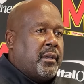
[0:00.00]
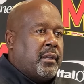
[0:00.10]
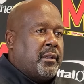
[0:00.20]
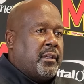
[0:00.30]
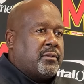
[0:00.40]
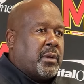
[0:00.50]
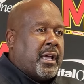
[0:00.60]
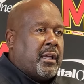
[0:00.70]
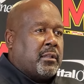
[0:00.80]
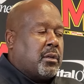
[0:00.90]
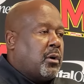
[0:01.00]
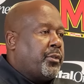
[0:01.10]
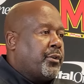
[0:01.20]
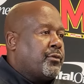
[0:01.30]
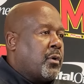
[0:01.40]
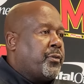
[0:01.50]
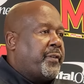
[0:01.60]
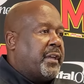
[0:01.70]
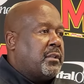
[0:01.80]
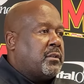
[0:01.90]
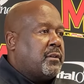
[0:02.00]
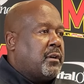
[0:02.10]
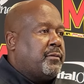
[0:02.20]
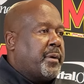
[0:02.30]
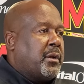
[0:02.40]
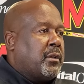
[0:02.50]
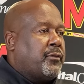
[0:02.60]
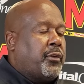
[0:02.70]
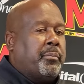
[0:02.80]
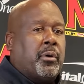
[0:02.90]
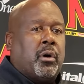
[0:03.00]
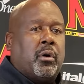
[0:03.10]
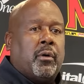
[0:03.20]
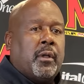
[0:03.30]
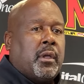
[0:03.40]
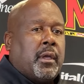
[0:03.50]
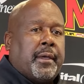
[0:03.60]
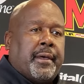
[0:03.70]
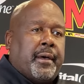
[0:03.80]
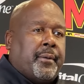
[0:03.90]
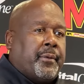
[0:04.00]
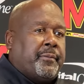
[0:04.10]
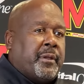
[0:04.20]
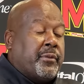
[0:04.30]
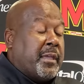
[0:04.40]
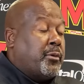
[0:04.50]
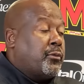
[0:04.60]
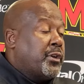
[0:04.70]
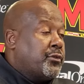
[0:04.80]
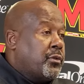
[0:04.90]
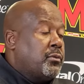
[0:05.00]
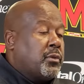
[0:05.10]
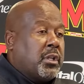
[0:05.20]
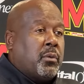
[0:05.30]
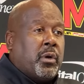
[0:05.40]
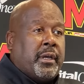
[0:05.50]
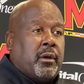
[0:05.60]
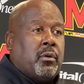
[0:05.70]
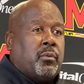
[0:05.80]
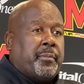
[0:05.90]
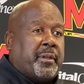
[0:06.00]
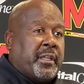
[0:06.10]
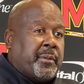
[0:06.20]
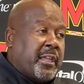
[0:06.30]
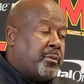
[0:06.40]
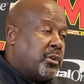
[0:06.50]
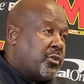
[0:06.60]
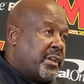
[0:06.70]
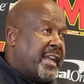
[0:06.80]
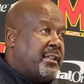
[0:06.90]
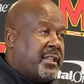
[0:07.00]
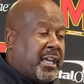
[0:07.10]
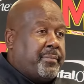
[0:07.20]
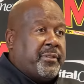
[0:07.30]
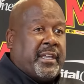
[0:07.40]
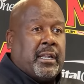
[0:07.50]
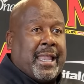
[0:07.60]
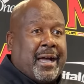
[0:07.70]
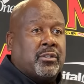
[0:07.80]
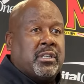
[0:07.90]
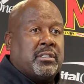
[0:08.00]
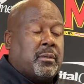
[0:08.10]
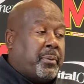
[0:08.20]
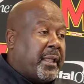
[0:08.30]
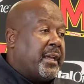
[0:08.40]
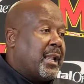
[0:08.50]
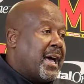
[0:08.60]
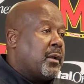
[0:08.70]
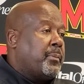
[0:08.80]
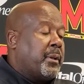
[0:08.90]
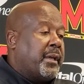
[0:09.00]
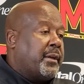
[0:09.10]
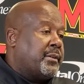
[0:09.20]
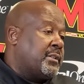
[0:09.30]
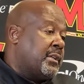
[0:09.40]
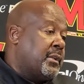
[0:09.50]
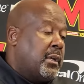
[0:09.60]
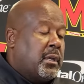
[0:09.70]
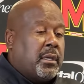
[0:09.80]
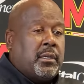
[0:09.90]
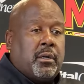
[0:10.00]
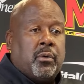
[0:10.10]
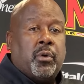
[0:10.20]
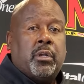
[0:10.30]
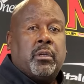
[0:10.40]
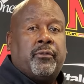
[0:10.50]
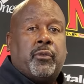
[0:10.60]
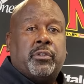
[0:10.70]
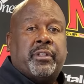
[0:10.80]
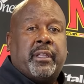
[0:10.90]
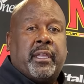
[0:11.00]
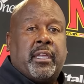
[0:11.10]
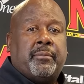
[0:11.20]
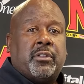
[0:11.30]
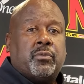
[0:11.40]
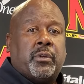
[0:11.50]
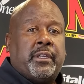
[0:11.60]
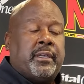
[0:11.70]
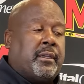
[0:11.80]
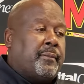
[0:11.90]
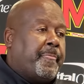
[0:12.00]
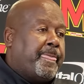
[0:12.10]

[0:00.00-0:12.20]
It's what I like to call the growth phase of Maryland football. We've been able to recruit really well. We've been able to create depth that allows us to play a lot of players. And, you know, we're looking forward to the game this weekend.